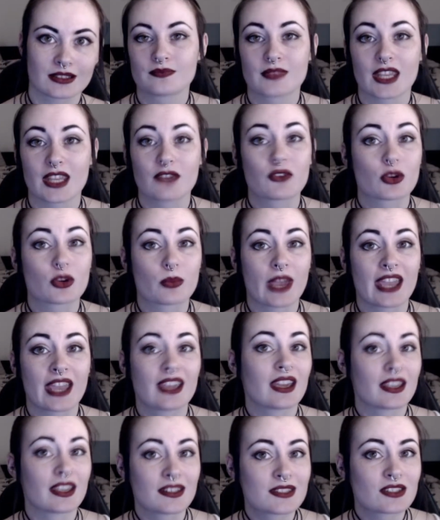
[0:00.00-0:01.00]
If your pay
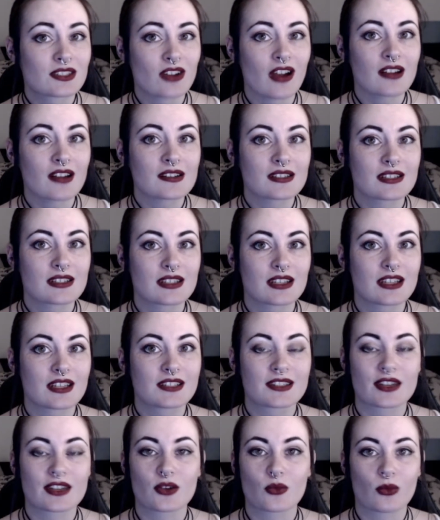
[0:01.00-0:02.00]
is docked, is
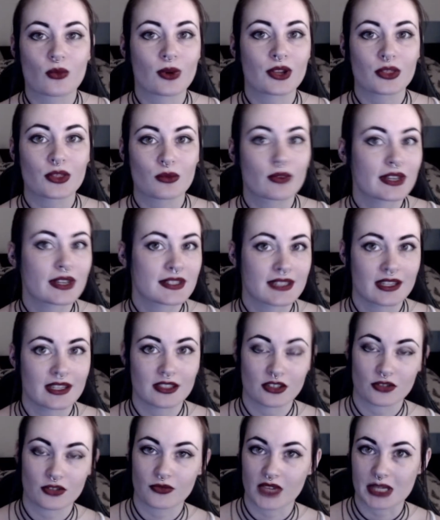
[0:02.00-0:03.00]
it worth risking
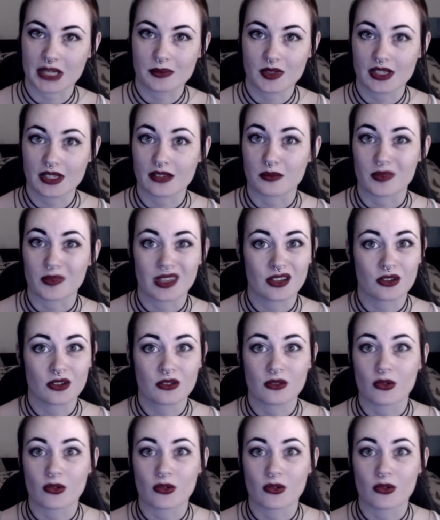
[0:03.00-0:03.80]
your family a meal